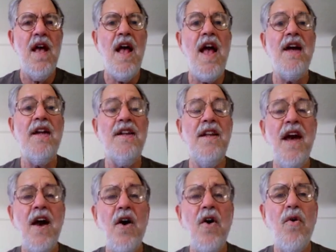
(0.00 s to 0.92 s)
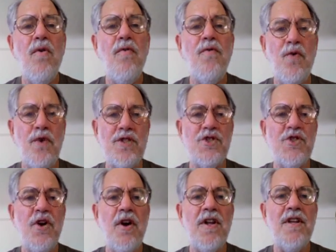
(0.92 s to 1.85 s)
And now for a
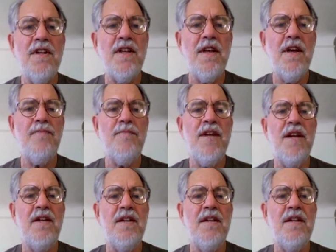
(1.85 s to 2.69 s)
star-killing update.